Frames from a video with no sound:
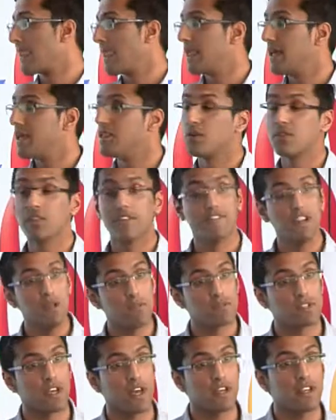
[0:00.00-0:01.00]
And on the flip
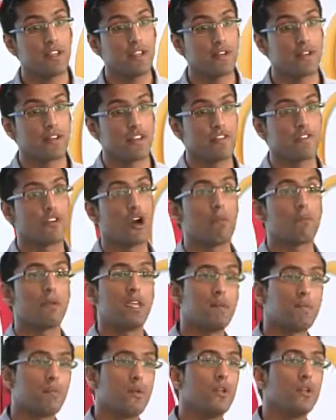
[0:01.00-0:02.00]
side, you've got
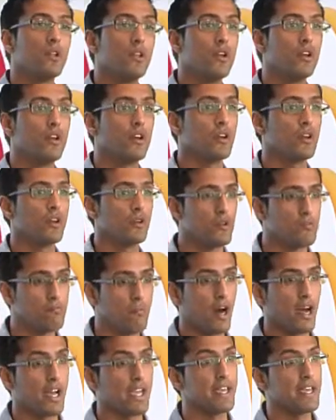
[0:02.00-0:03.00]
people who
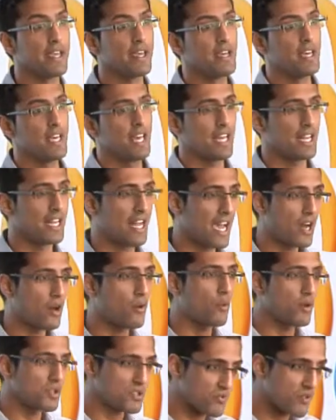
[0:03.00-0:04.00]
buy. And now
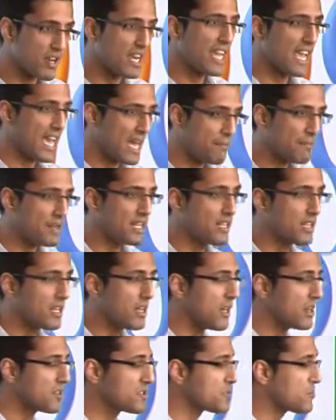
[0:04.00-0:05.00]
what's really happened in the
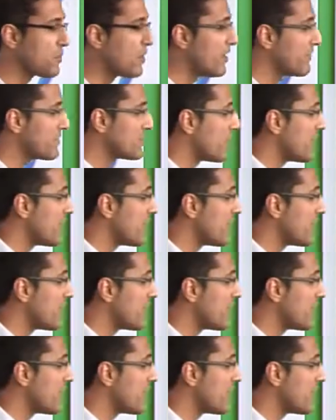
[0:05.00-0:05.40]
last twelve to